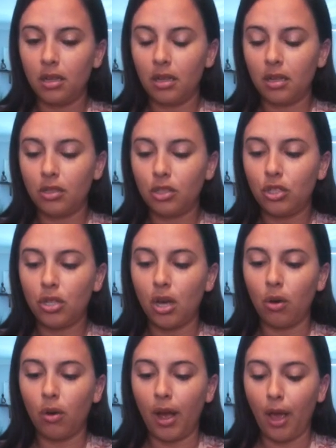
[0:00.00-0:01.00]

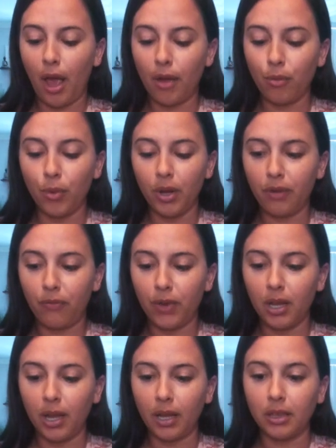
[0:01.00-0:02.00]
So I really
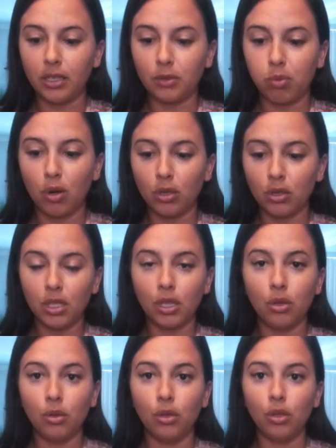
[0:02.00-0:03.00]
feel like this person
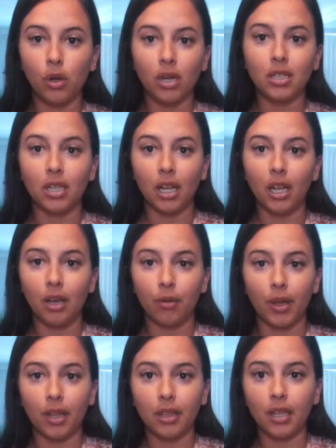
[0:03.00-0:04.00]
who you're dealing
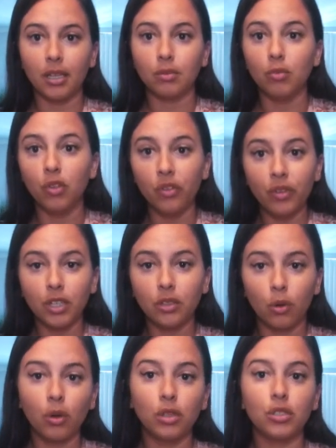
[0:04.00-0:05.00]
with is moving
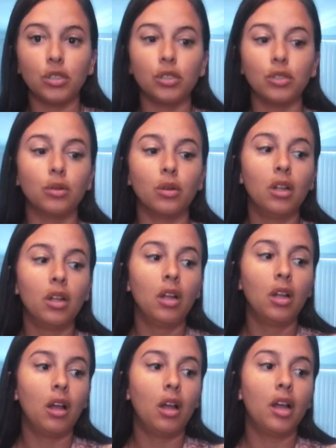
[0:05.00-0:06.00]
towards you
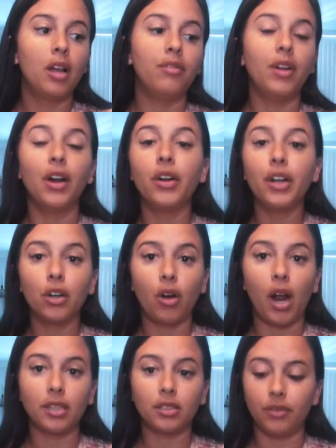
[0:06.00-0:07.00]
very
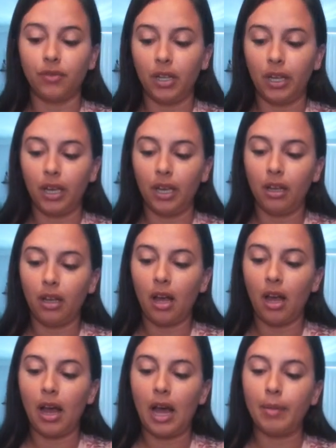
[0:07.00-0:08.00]
aggressively.
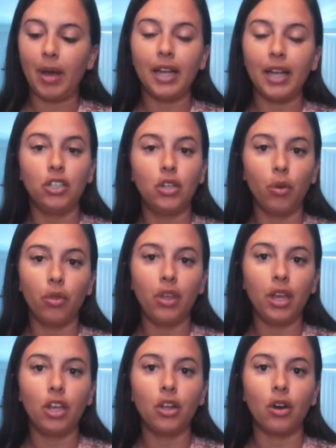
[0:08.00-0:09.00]
I don't
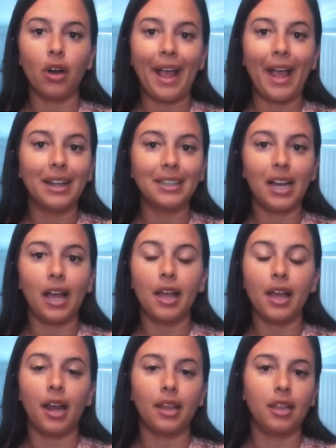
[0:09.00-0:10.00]
think you're anti
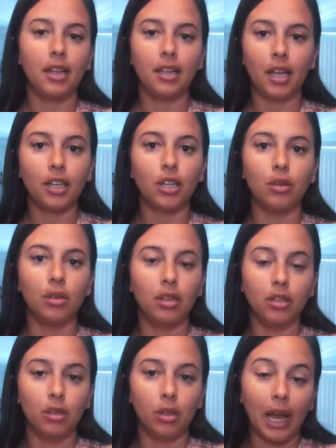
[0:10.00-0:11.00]
it. I think like you
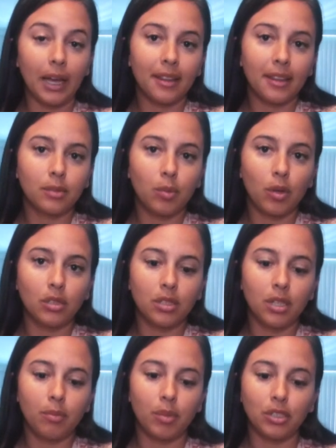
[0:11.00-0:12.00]
like this
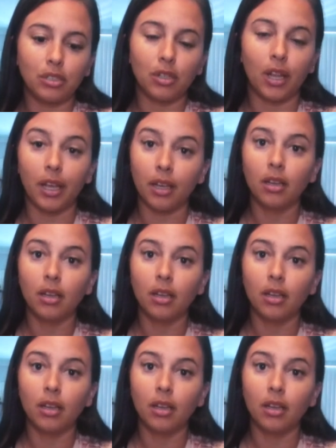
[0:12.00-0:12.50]
person, but you're like,